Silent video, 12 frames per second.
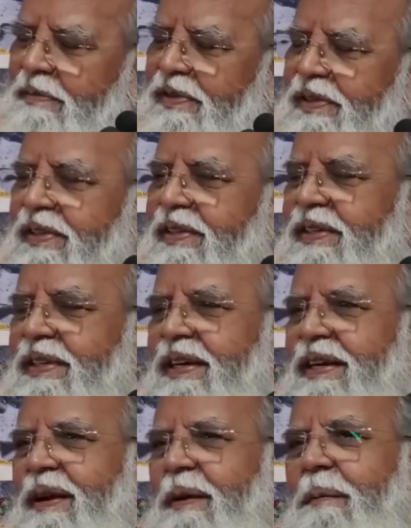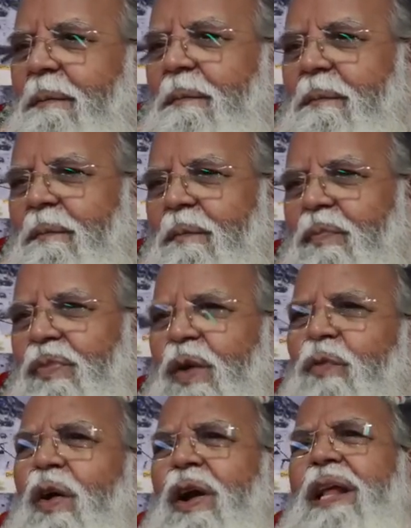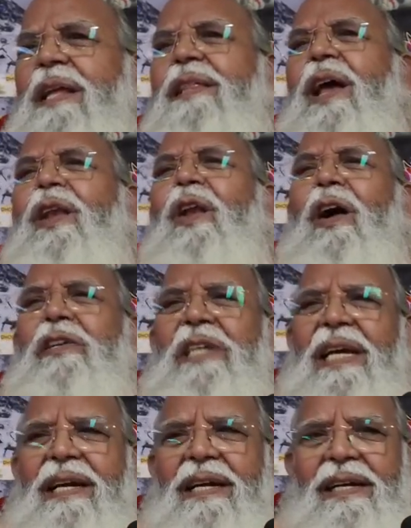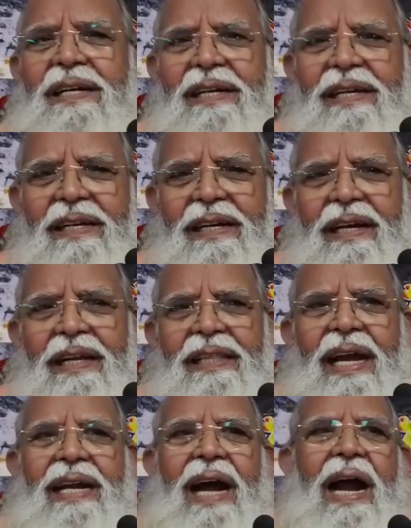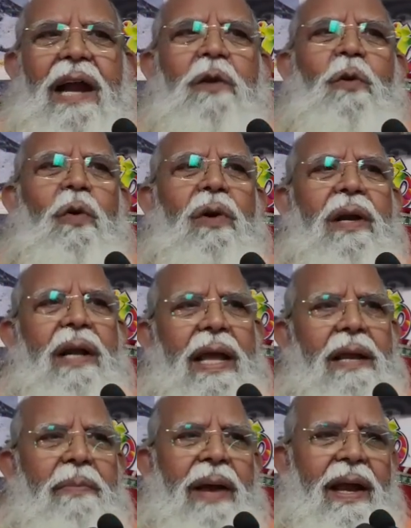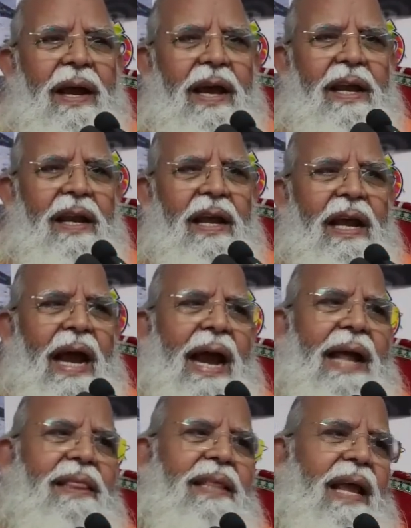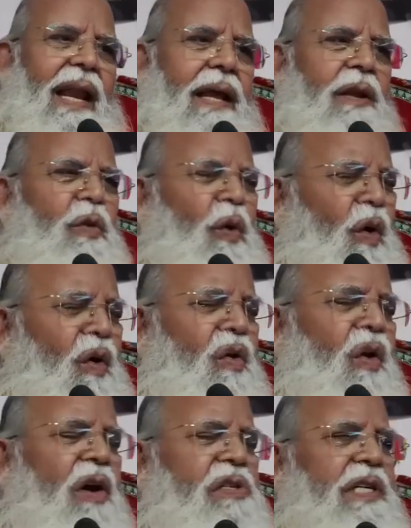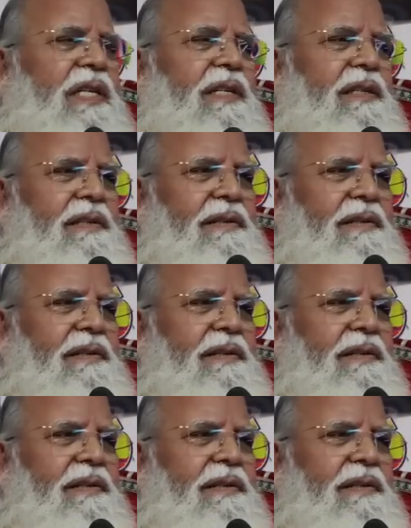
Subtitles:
comes. Now what is the logic that I don't like Bengal, and they are like, no logic.